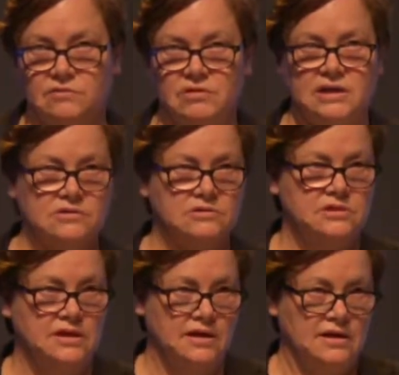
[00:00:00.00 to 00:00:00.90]

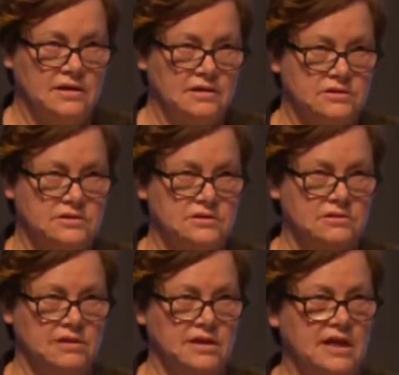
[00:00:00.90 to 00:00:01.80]
rendered
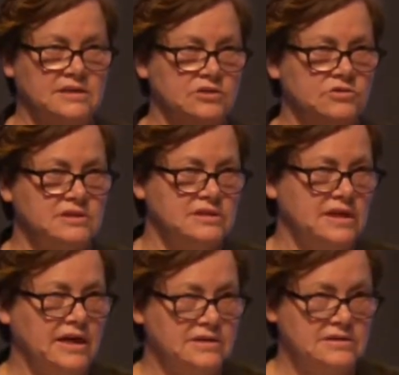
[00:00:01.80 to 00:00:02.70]
to, and has a certain
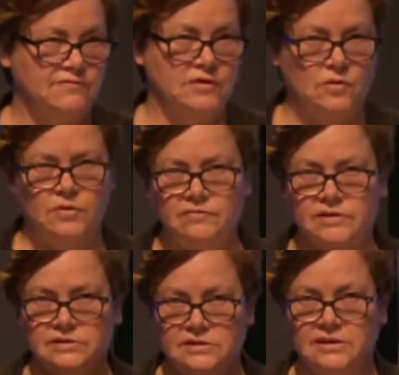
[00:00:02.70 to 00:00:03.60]
status of equivalence.